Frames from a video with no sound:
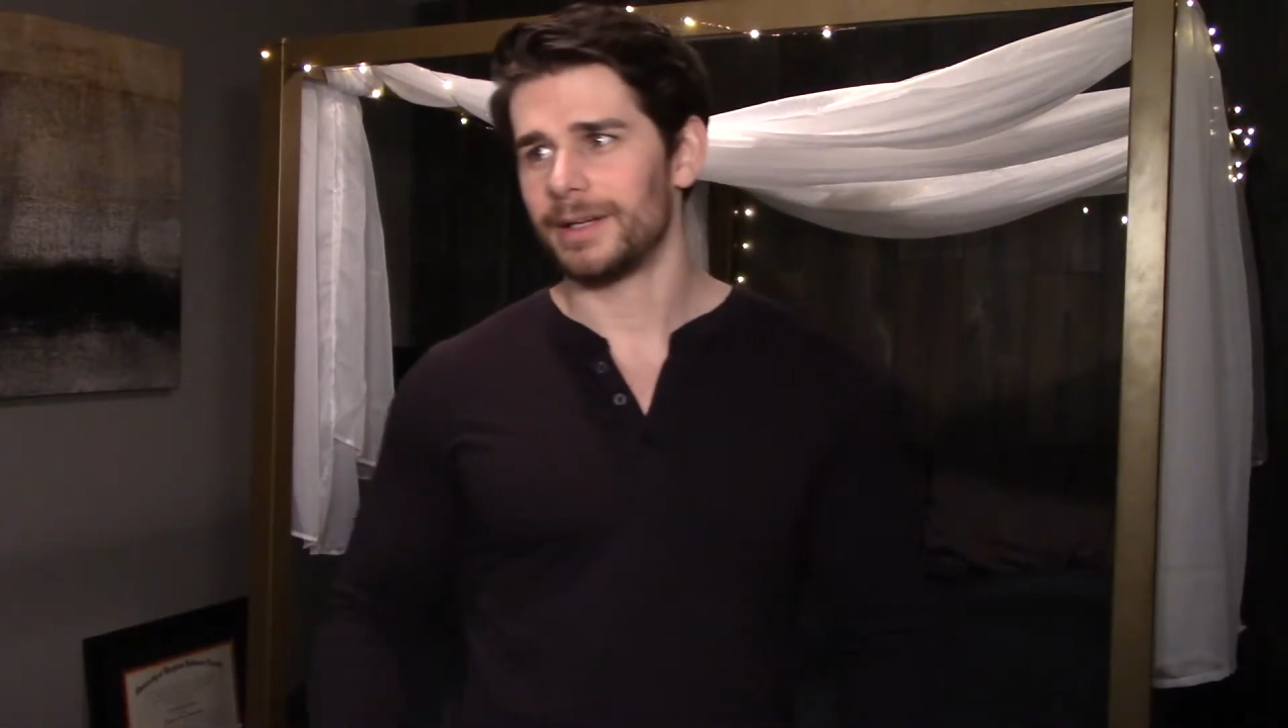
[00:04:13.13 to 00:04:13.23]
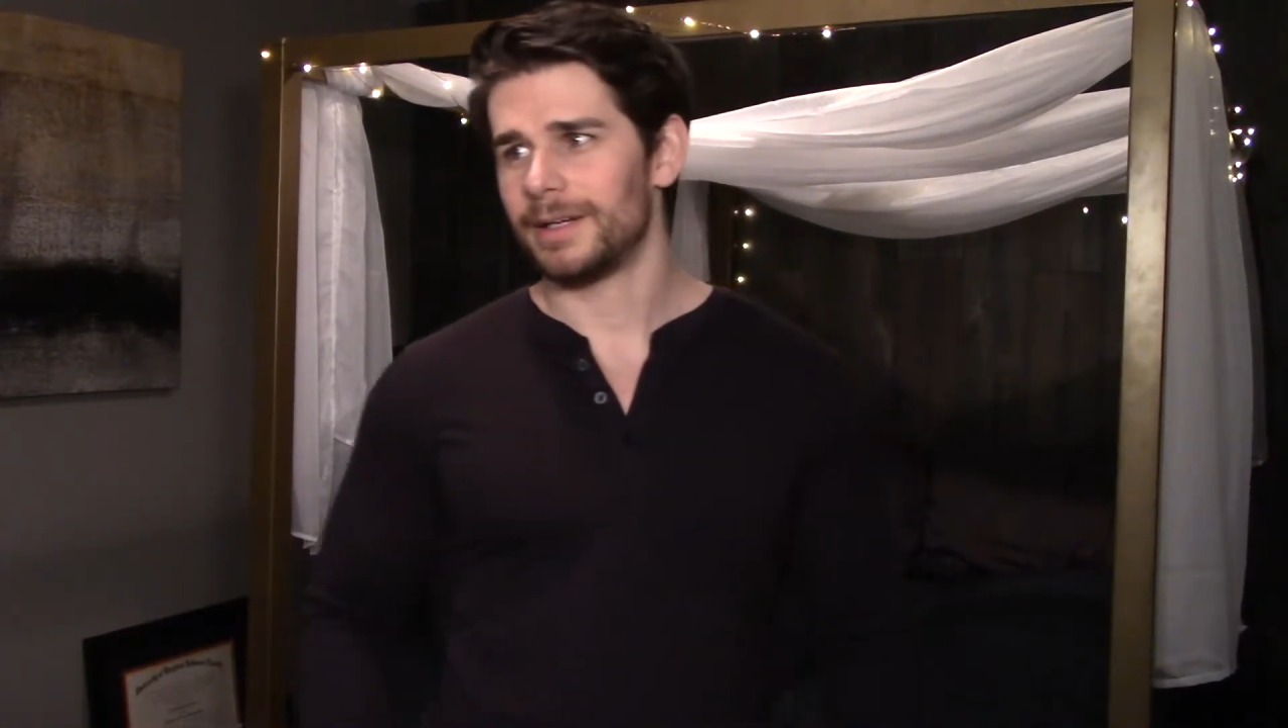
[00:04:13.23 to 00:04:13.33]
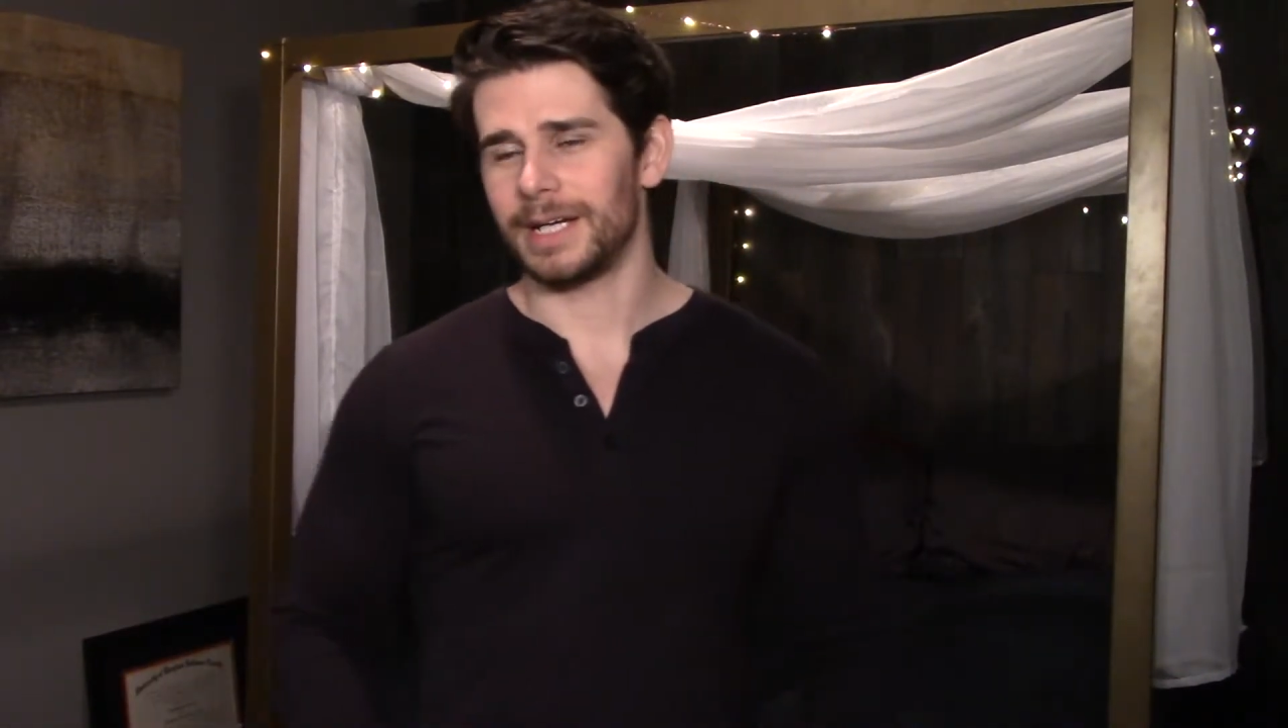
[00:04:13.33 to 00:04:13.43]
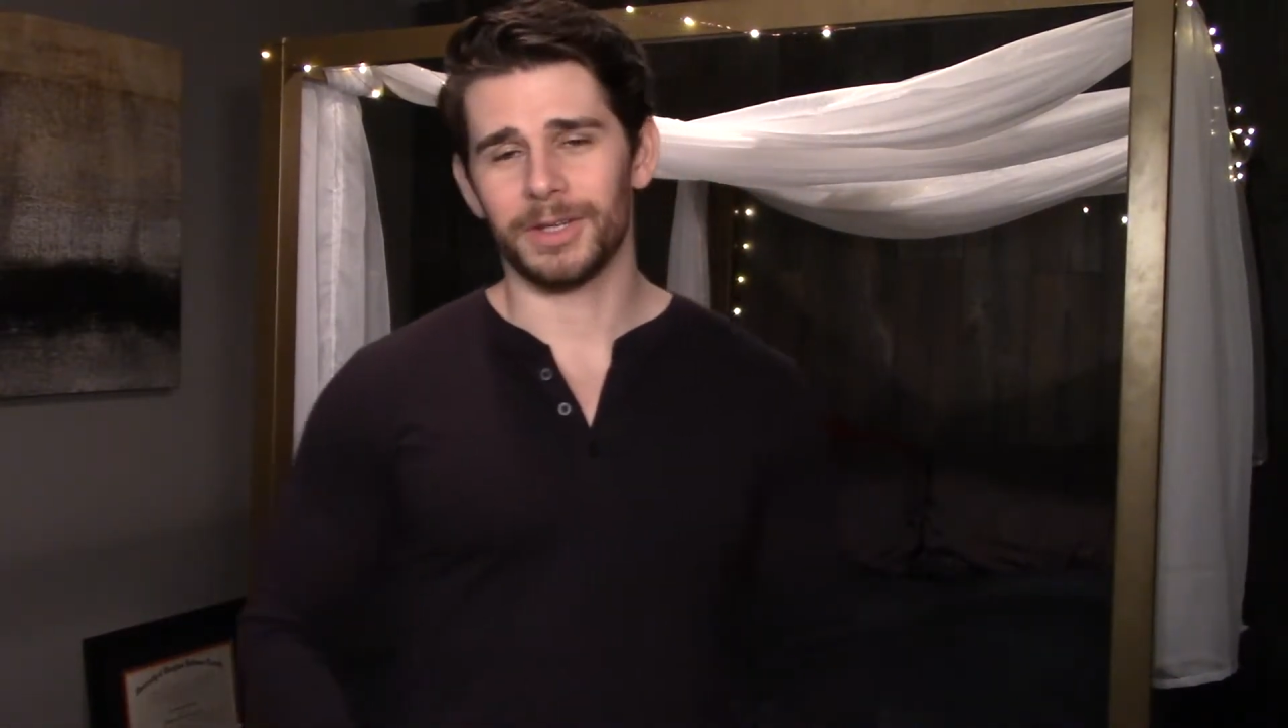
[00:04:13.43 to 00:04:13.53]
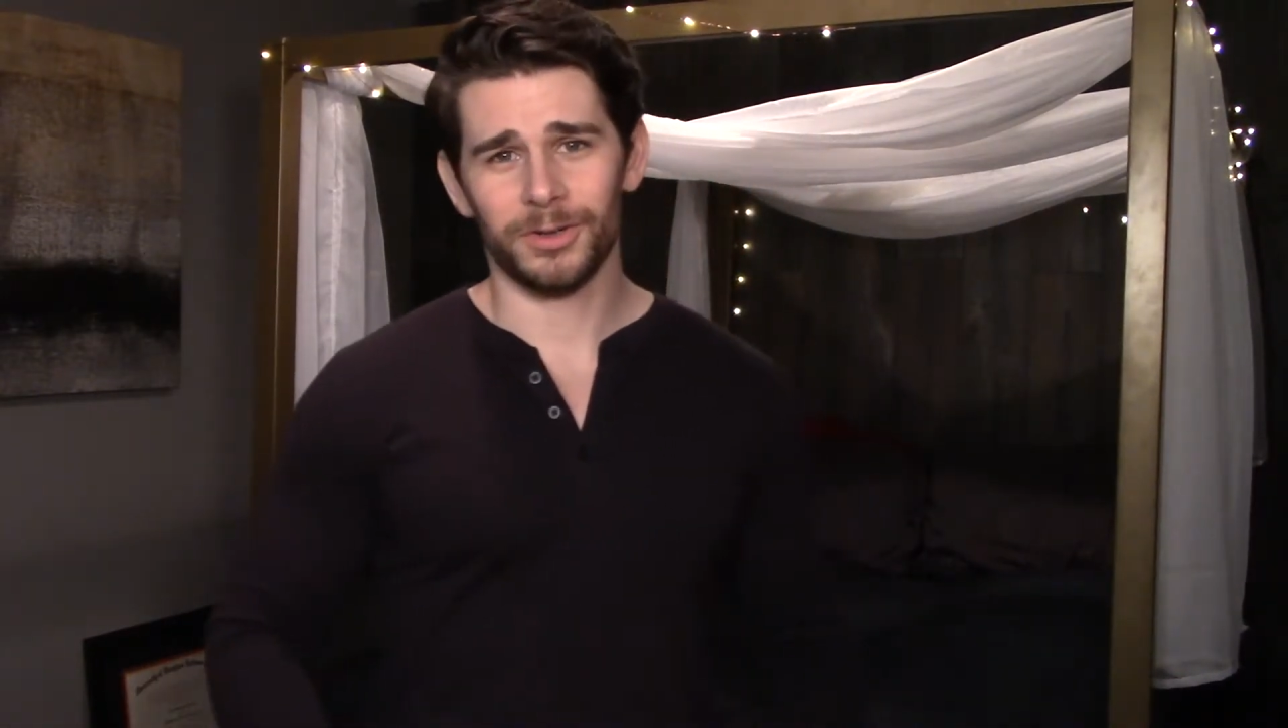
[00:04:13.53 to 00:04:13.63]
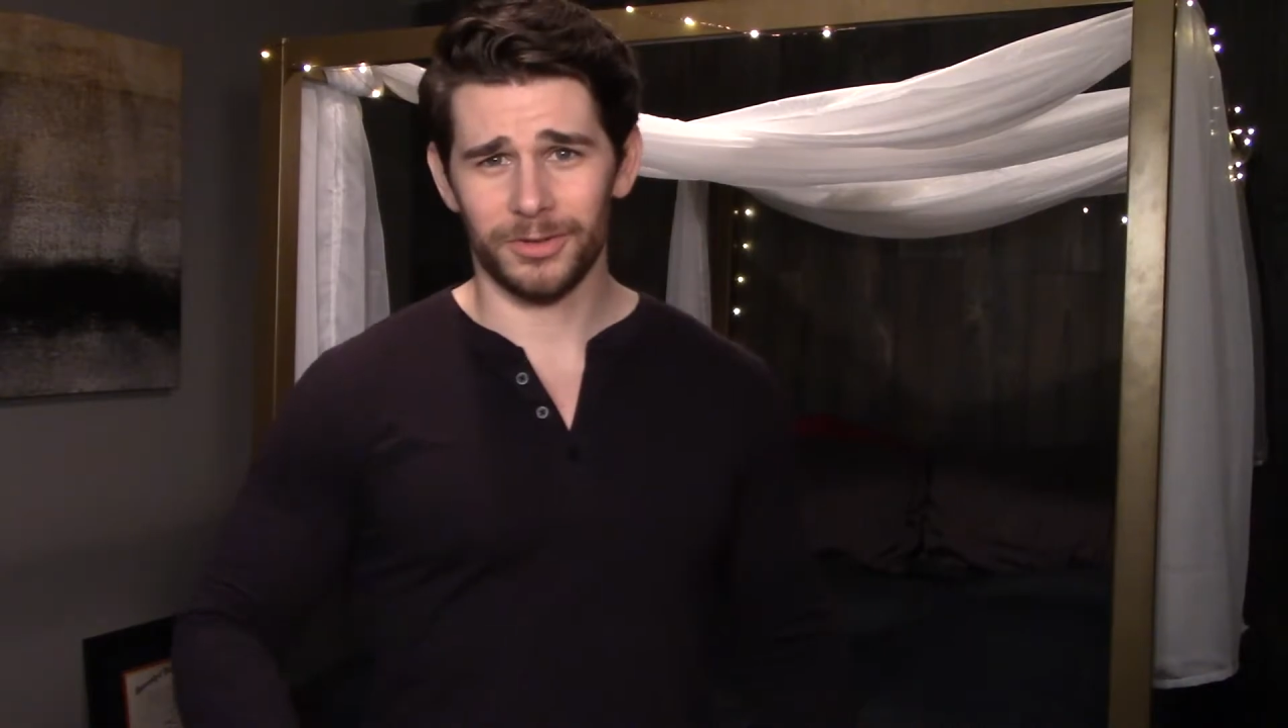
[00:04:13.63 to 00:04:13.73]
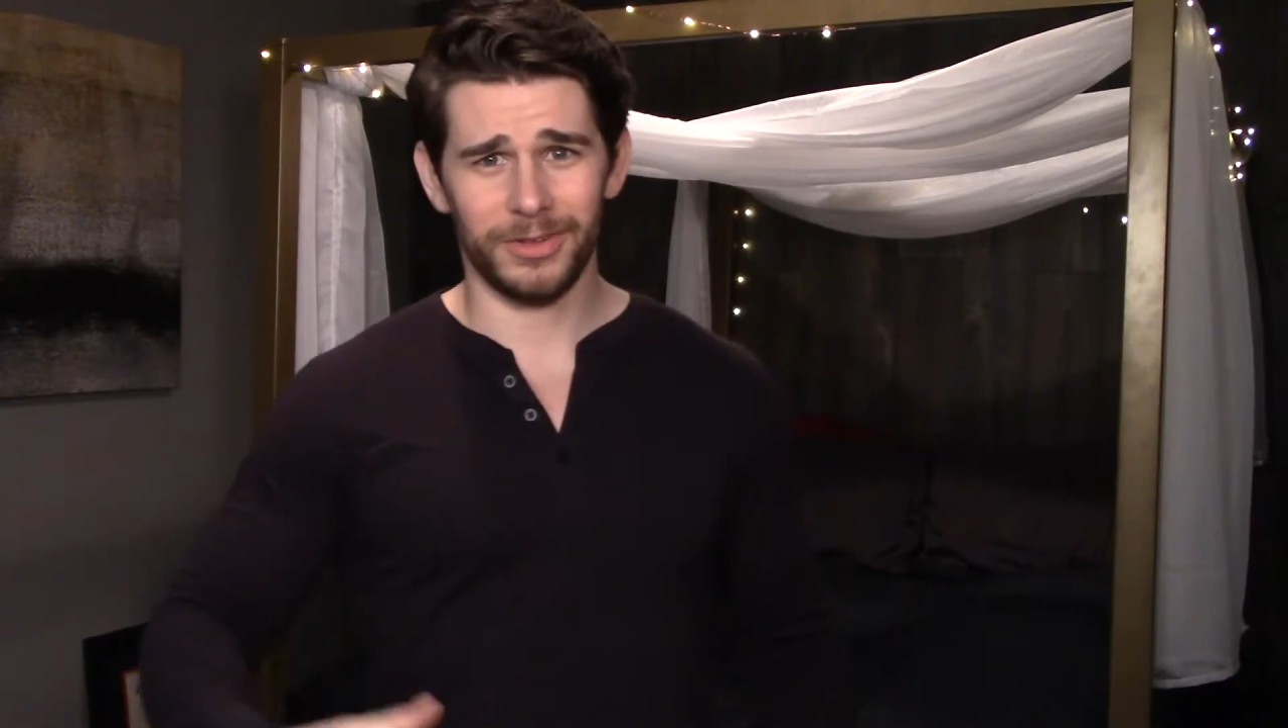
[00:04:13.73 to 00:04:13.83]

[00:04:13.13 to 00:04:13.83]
and they're just